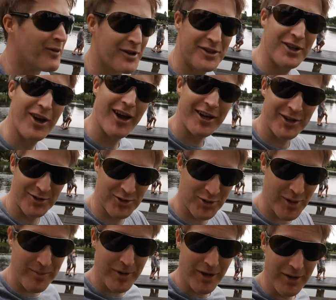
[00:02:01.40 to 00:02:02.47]
what did I
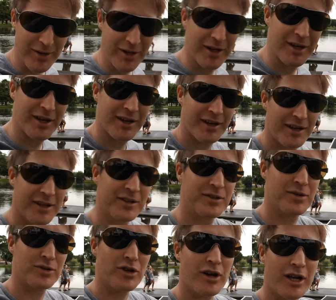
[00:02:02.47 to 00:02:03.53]
contribute
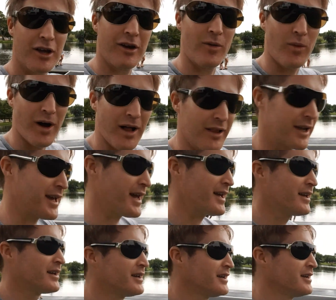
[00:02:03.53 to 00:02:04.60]
to not going well,
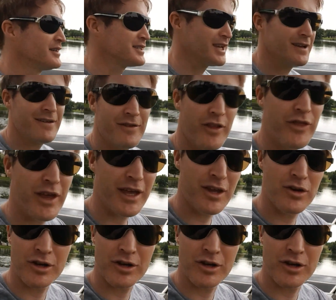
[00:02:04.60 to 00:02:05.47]
okay? So even if you think